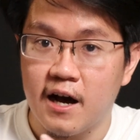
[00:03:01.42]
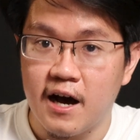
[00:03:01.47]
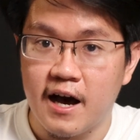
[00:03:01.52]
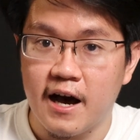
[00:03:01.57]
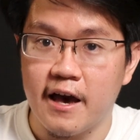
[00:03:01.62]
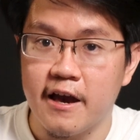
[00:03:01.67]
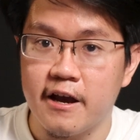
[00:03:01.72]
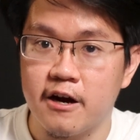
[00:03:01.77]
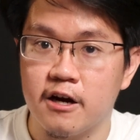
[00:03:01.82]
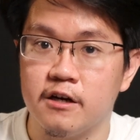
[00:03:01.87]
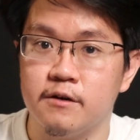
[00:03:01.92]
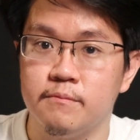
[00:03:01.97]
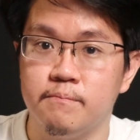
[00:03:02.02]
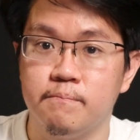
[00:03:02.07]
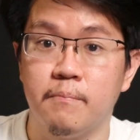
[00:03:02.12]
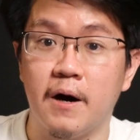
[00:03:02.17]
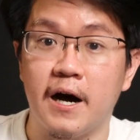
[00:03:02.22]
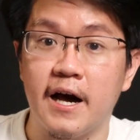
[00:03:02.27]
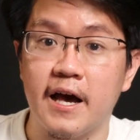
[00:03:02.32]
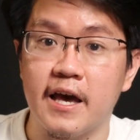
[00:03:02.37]

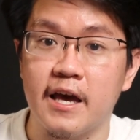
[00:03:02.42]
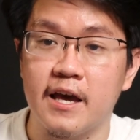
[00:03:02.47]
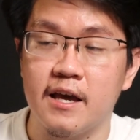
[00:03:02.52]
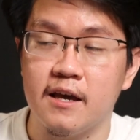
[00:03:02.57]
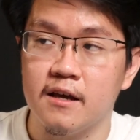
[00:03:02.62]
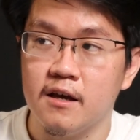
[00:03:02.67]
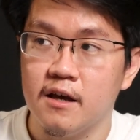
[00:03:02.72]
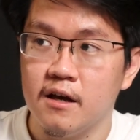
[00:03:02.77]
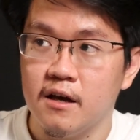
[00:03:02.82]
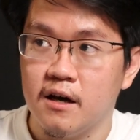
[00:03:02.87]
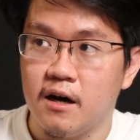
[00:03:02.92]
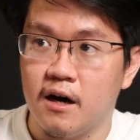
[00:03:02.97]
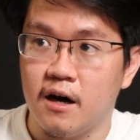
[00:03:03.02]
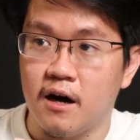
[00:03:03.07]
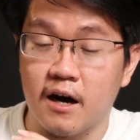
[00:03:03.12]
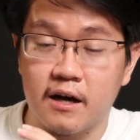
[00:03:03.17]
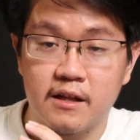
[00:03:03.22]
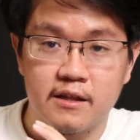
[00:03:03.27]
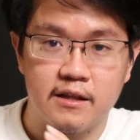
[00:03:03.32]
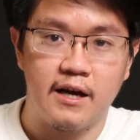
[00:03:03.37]
hired by
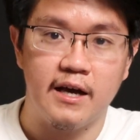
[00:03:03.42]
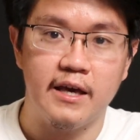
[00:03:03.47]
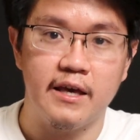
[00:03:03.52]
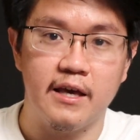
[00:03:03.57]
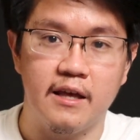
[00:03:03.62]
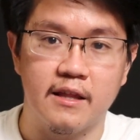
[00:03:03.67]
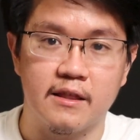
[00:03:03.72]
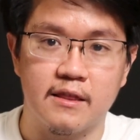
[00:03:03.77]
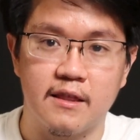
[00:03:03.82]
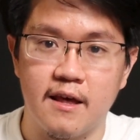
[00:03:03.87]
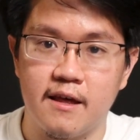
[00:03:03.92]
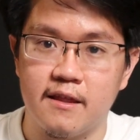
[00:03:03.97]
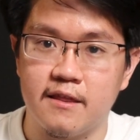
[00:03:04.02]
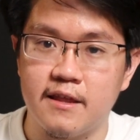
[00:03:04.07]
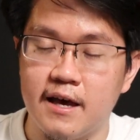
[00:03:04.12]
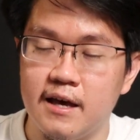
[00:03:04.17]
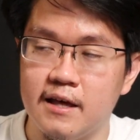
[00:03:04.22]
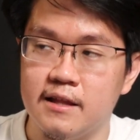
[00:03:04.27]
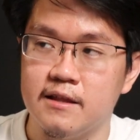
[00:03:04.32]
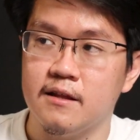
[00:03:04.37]
a client,
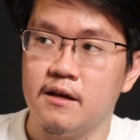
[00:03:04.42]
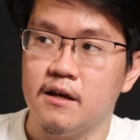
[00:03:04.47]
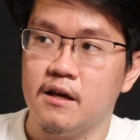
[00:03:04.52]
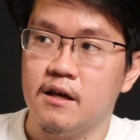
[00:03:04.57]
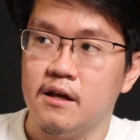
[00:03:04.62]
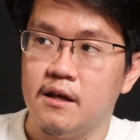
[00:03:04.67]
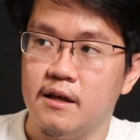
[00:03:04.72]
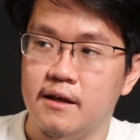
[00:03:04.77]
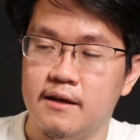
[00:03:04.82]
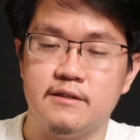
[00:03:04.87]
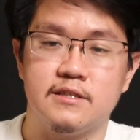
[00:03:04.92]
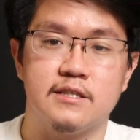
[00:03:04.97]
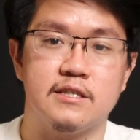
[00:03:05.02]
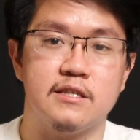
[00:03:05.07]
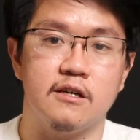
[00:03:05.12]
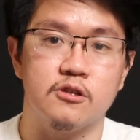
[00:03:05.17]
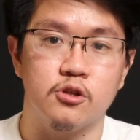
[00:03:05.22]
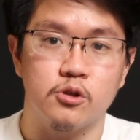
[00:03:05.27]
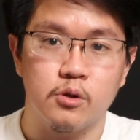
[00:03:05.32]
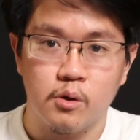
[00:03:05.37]
then it's
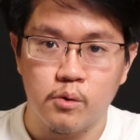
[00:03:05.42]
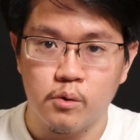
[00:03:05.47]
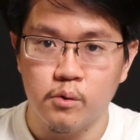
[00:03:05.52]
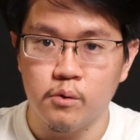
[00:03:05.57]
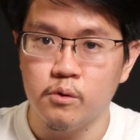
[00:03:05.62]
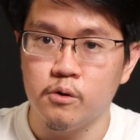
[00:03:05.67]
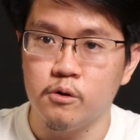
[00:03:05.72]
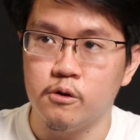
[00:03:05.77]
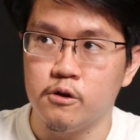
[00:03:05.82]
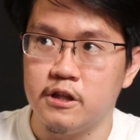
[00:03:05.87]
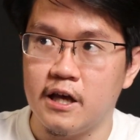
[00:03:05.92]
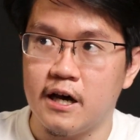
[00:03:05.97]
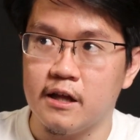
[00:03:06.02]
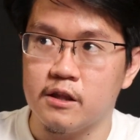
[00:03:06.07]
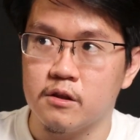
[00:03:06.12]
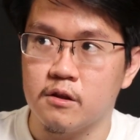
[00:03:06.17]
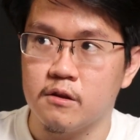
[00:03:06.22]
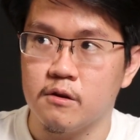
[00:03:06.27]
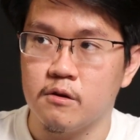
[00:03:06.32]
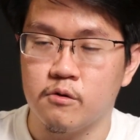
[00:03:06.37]
a tool
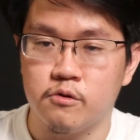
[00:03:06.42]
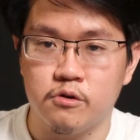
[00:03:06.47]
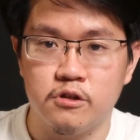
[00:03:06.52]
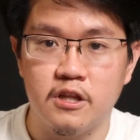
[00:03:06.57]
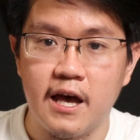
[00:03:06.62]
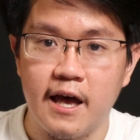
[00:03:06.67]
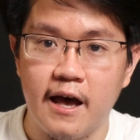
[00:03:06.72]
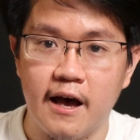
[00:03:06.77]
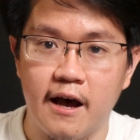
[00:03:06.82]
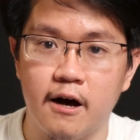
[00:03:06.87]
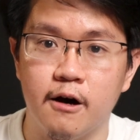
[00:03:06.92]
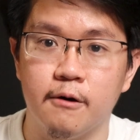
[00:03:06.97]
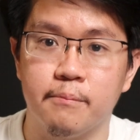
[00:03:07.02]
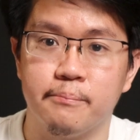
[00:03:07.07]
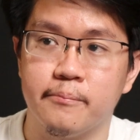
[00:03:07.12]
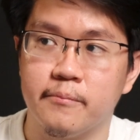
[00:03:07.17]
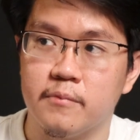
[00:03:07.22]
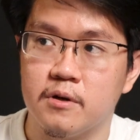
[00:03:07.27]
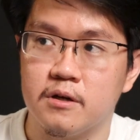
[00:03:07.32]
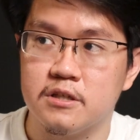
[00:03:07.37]
that could
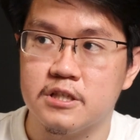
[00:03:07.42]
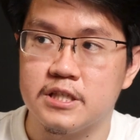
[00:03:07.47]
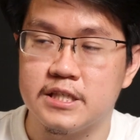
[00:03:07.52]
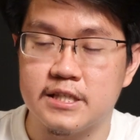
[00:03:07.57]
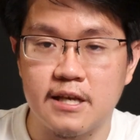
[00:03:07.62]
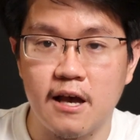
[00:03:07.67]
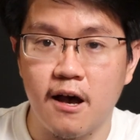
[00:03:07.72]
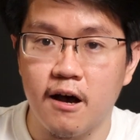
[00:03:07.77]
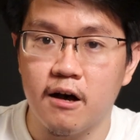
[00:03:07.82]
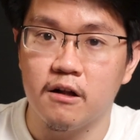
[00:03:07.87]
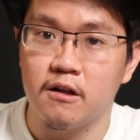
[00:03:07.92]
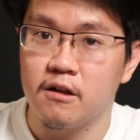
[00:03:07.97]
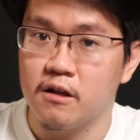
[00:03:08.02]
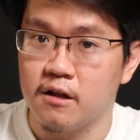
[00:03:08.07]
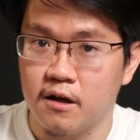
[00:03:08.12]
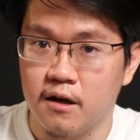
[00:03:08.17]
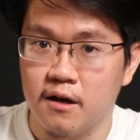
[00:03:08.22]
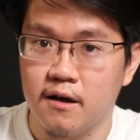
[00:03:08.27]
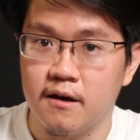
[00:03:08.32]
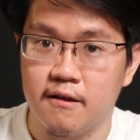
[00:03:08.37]
help
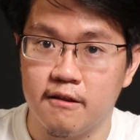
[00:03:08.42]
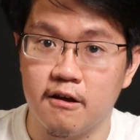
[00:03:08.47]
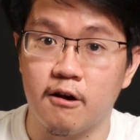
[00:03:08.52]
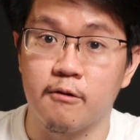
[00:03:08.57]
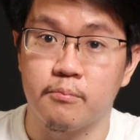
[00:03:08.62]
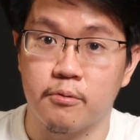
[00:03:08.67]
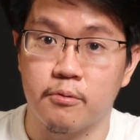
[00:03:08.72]
sell their